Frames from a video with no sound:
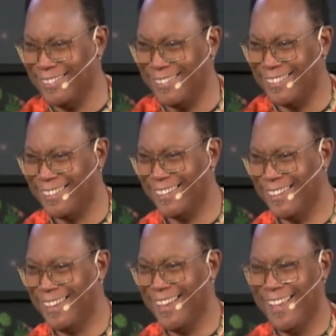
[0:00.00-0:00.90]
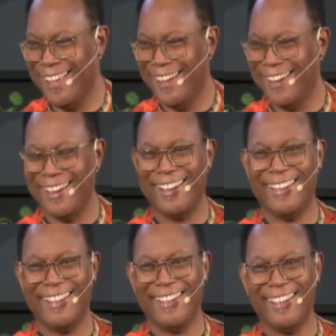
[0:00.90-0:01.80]

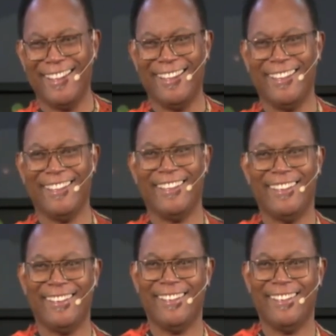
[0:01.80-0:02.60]
Nobody speaks.